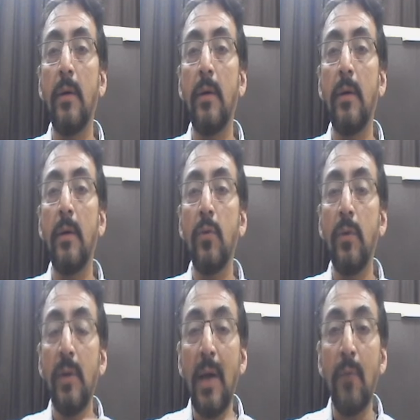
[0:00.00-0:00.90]
So
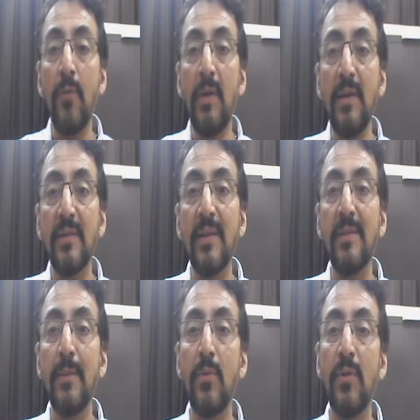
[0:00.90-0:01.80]
now we will
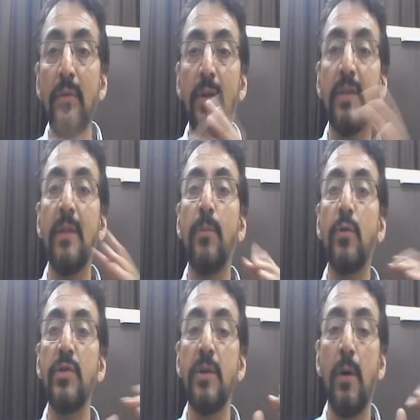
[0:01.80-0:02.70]
discuss about the further
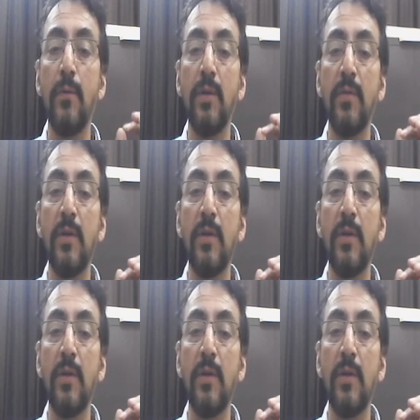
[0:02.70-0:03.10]
portion of this